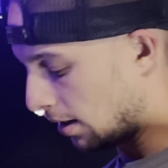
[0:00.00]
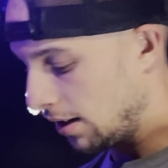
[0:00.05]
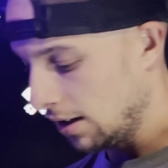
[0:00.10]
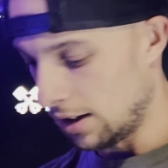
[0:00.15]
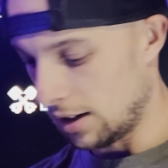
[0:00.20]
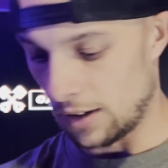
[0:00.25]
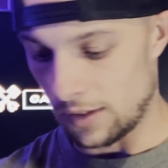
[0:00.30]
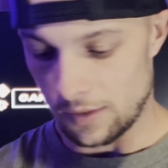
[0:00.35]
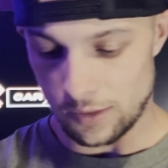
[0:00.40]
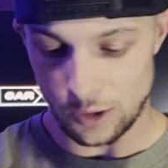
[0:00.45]

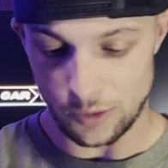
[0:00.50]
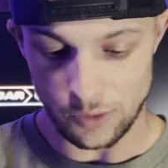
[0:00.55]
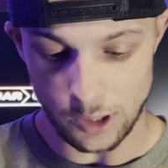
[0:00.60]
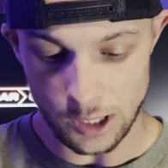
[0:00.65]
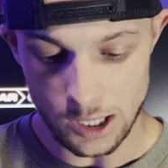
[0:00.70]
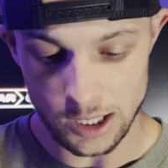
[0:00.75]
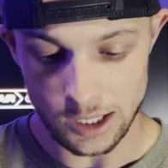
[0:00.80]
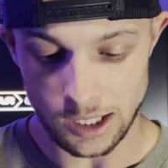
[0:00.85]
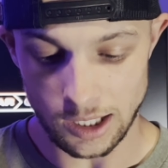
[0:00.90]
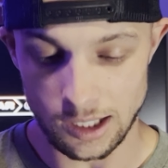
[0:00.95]
for
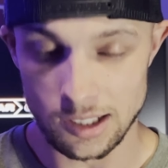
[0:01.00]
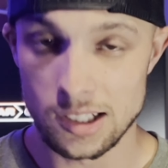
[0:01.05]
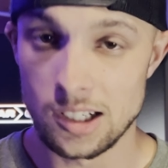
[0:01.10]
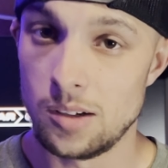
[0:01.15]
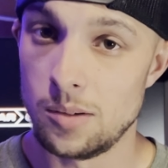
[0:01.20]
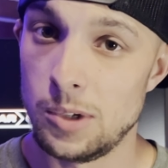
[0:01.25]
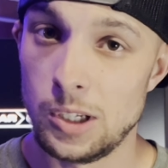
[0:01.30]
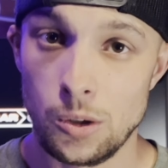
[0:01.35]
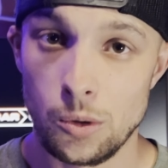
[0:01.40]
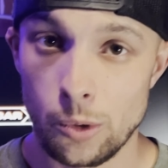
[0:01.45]
vlogging it's
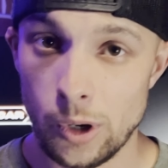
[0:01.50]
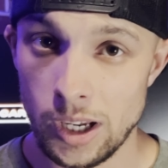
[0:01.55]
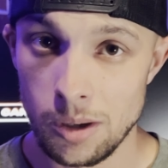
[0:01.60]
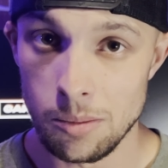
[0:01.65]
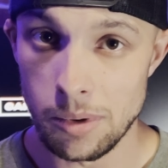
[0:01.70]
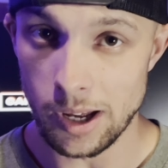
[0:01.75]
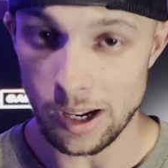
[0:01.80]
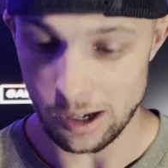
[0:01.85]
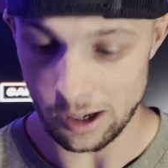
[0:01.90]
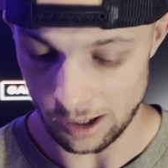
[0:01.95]
going to be way
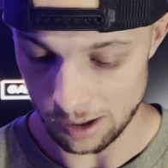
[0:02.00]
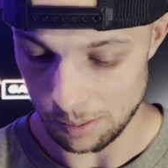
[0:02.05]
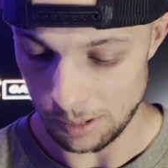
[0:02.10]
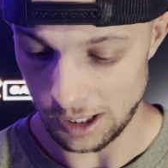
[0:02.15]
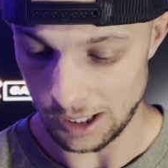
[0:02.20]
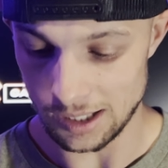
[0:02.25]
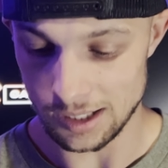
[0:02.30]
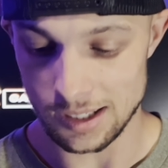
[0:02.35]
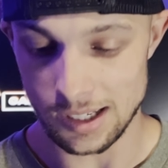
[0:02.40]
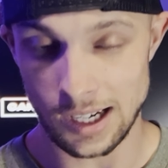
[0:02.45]
better
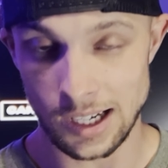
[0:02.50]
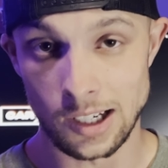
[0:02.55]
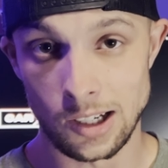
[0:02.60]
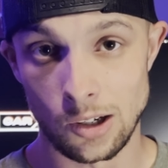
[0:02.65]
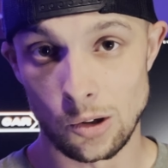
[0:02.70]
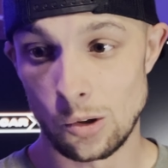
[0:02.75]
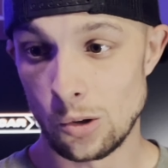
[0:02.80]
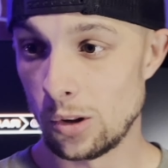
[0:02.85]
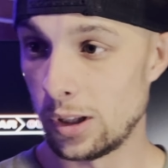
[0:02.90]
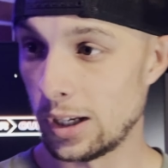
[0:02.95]
because I can
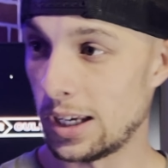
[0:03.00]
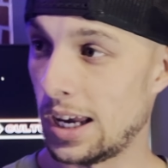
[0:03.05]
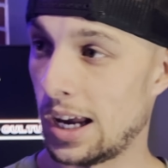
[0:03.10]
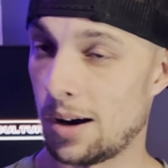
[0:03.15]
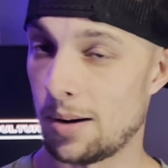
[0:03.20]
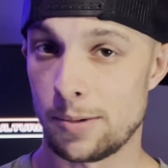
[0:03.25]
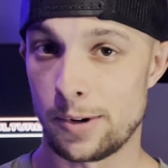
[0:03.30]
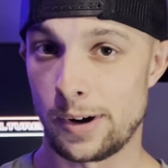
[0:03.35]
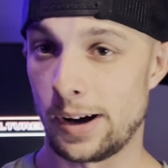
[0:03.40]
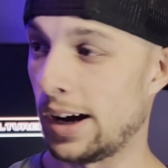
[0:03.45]
hold the camera